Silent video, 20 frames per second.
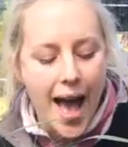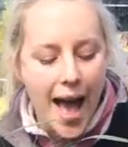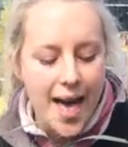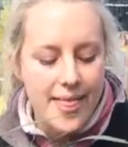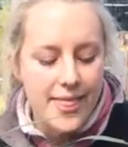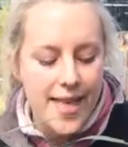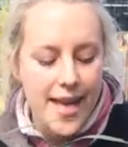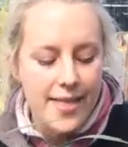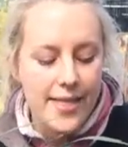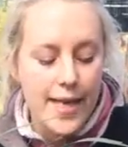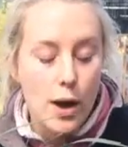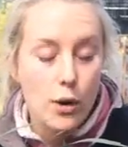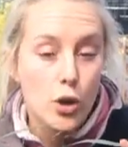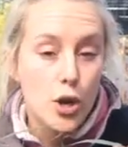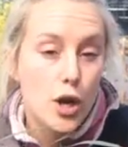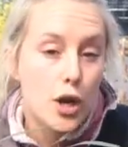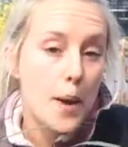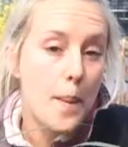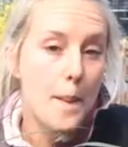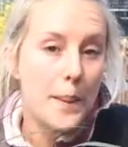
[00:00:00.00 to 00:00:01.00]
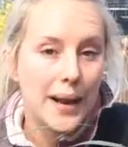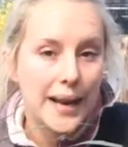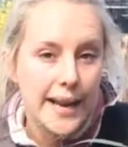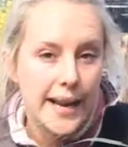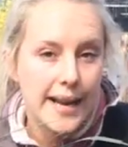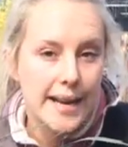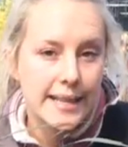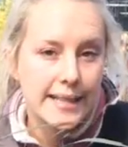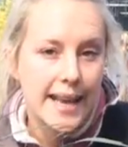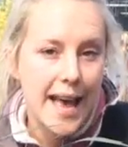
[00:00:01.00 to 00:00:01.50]
and then they'll look
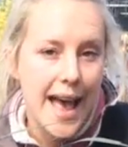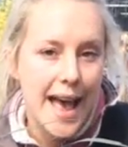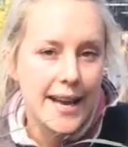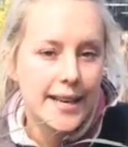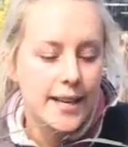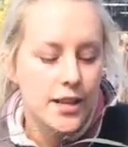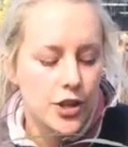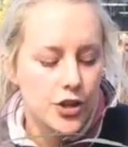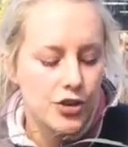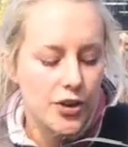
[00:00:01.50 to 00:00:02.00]
completely dead.